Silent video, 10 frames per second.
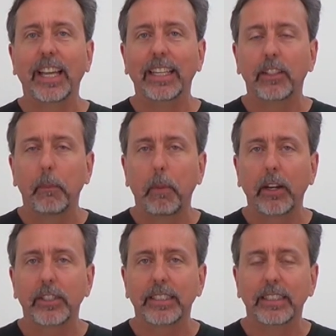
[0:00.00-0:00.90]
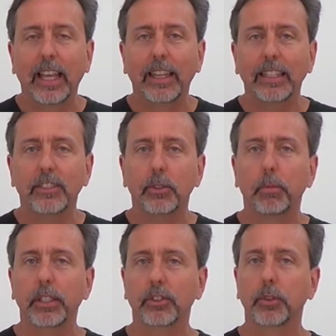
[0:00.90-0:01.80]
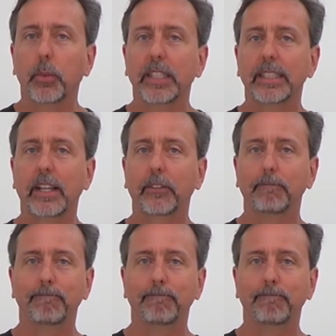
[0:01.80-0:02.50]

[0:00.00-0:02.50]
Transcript: and comparison, the Super Angel wins out.